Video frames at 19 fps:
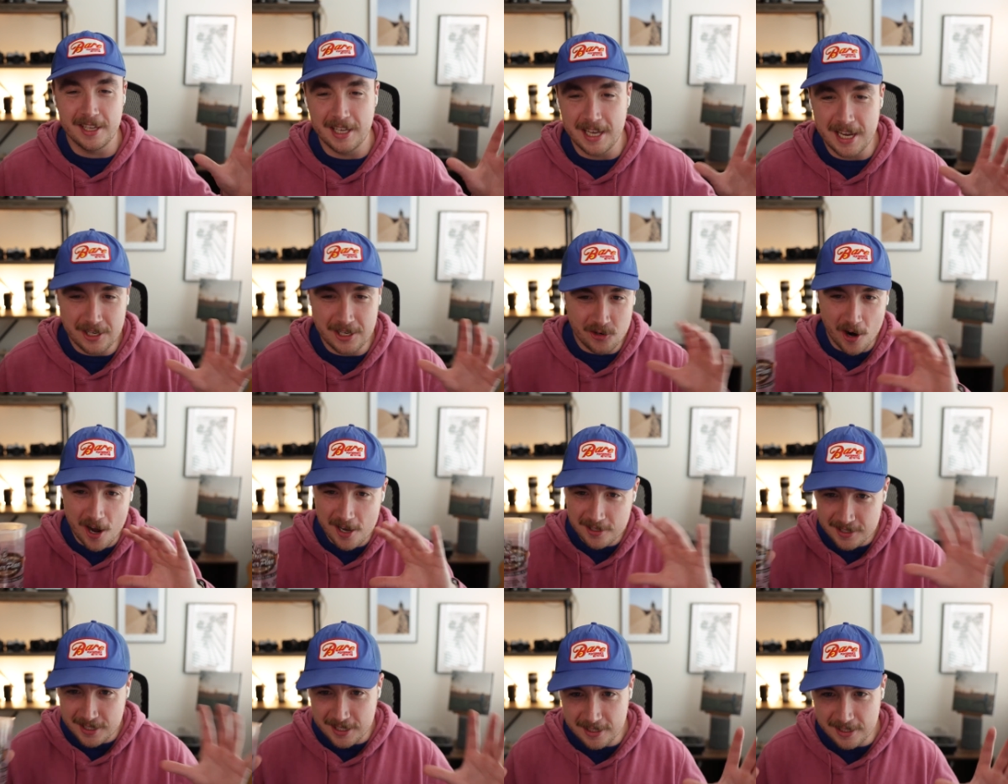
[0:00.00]
He draws
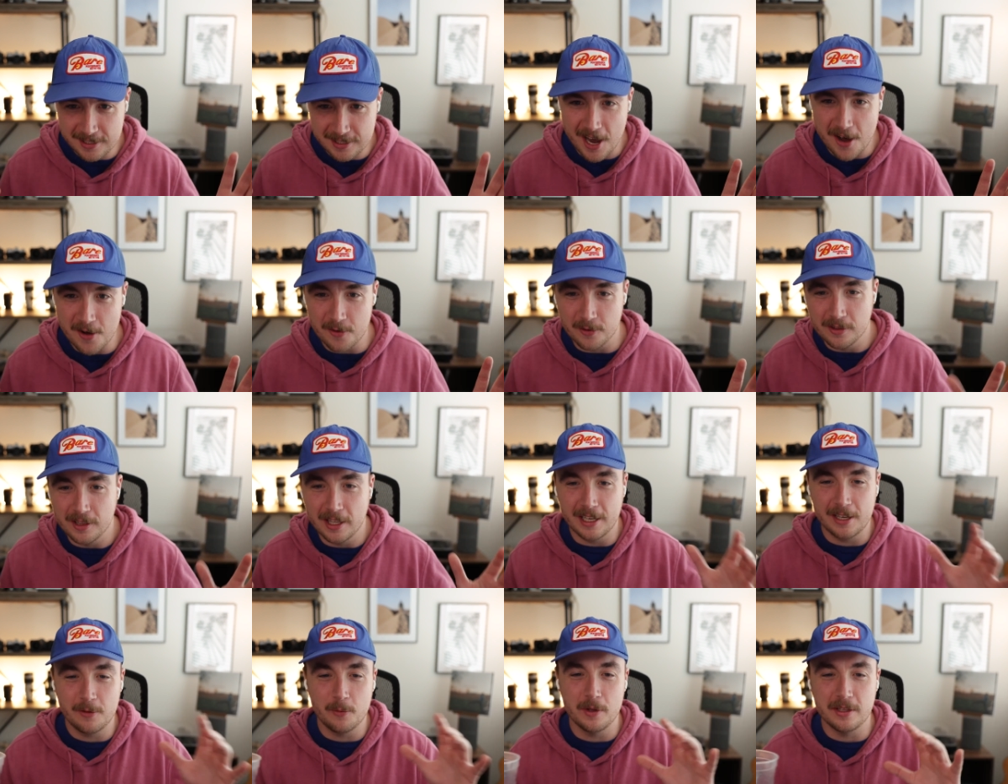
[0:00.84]
things out,
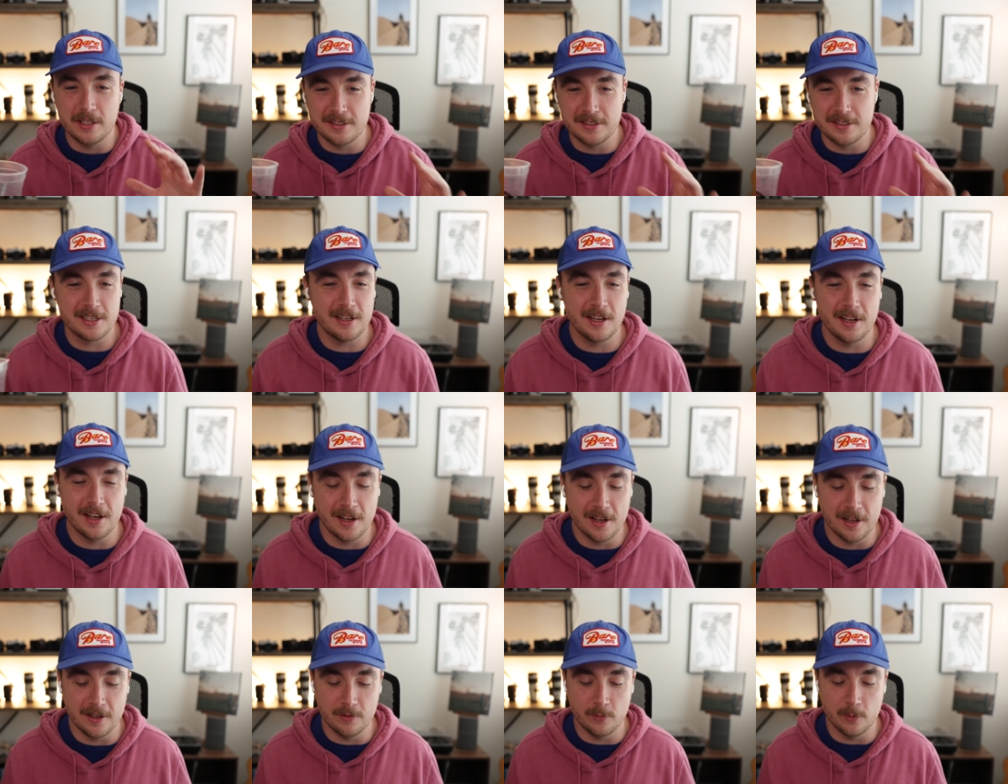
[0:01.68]
like what this,
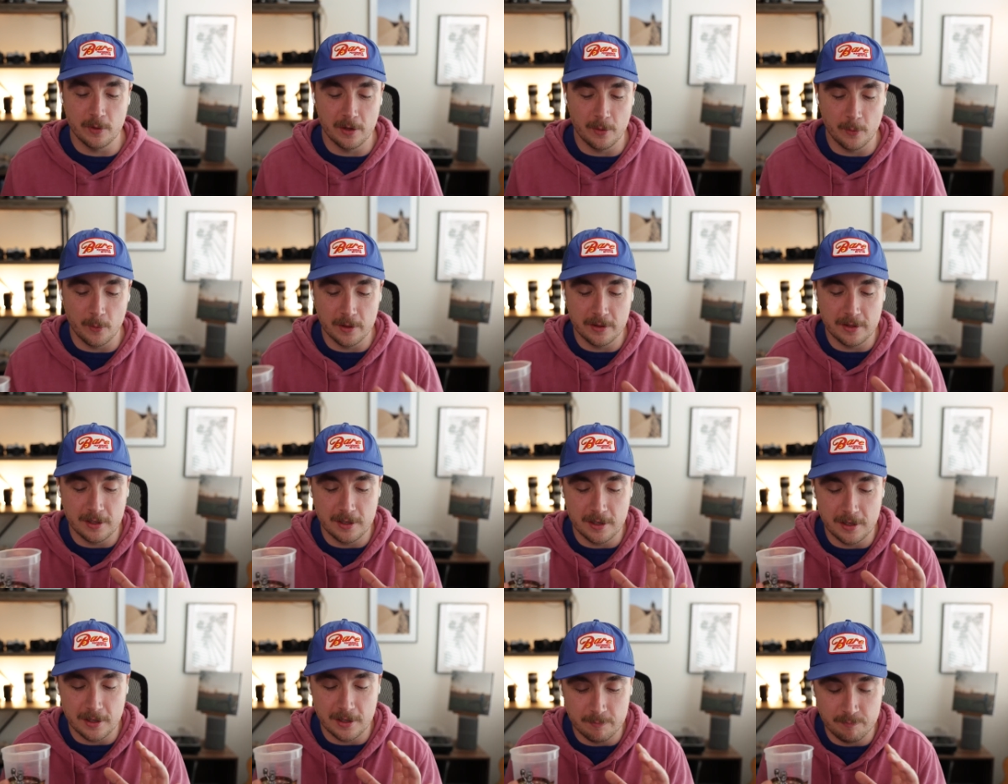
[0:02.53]
uh, what, what
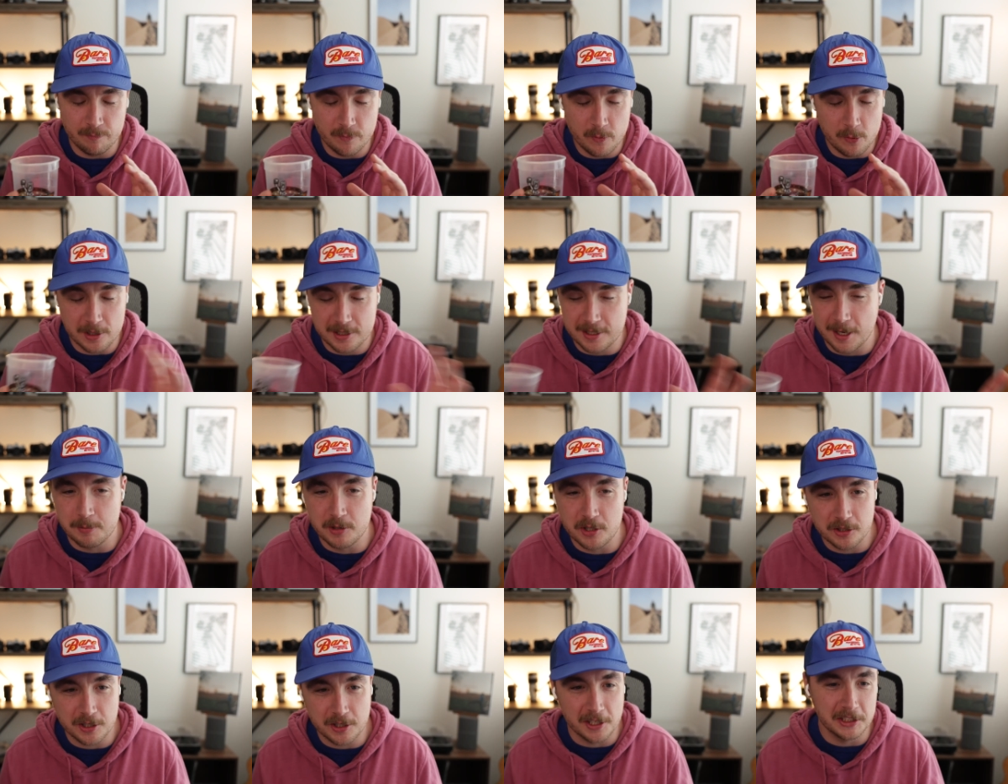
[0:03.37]
the
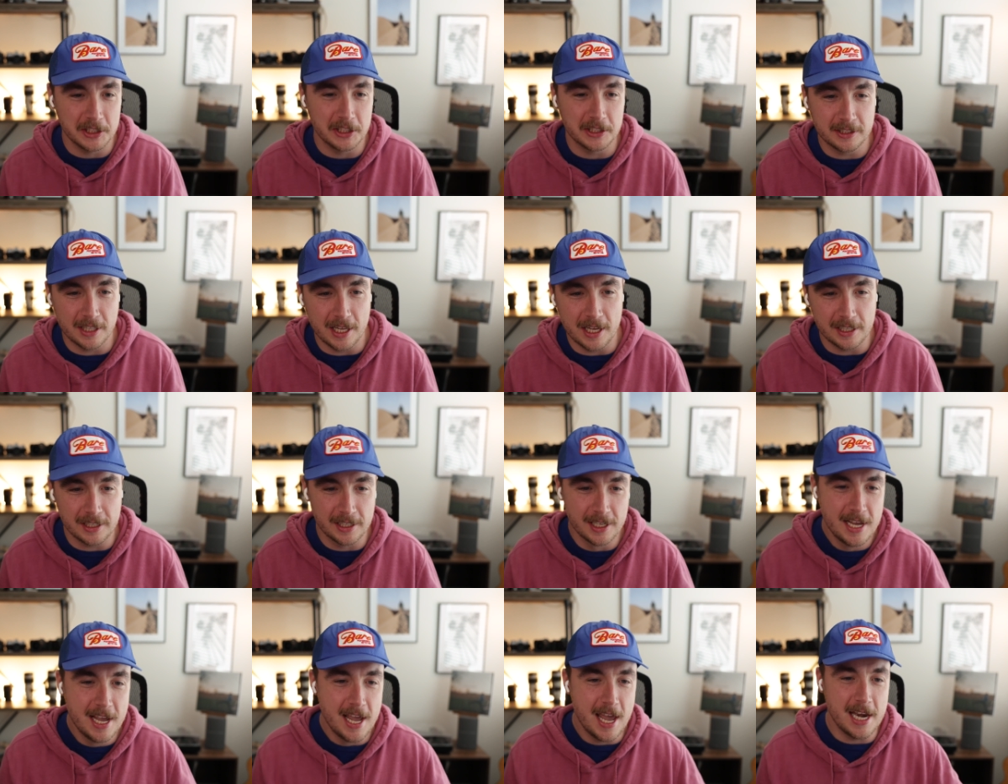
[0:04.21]
reception's going to look like,
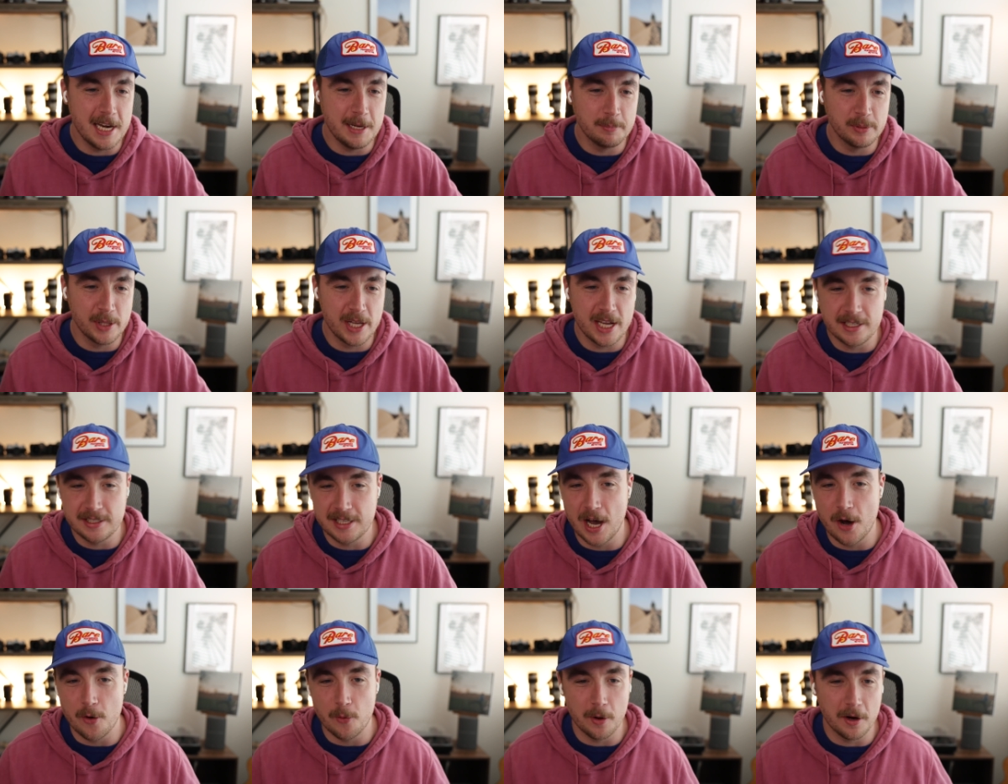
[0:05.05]
and he plans
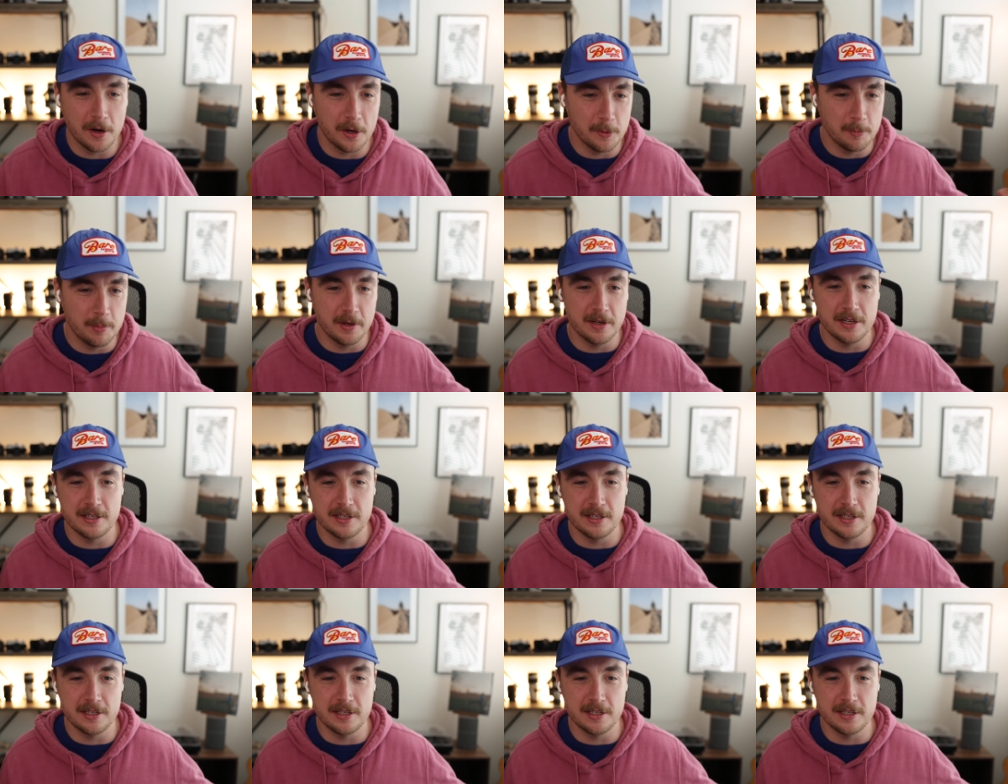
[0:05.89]
out where he'll put his